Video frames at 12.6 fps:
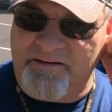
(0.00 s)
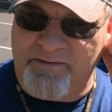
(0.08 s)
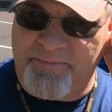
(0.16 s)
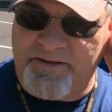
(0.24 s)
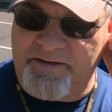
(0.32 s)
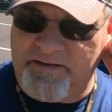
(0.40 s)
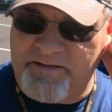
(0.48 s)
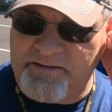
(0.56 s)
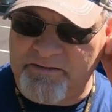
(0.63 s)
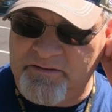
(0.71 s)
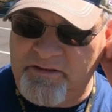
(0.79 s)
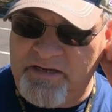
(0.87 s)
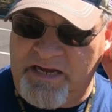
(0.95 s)
but
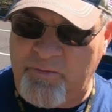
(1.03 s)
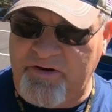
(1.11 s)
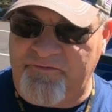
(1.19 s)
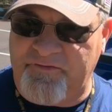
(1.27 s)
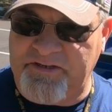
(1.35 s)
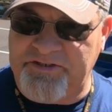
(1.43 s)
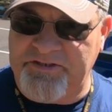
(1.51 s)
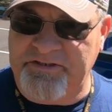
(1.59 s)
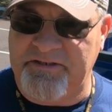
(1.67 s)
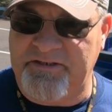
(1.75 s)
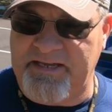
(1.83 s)
I went fishing,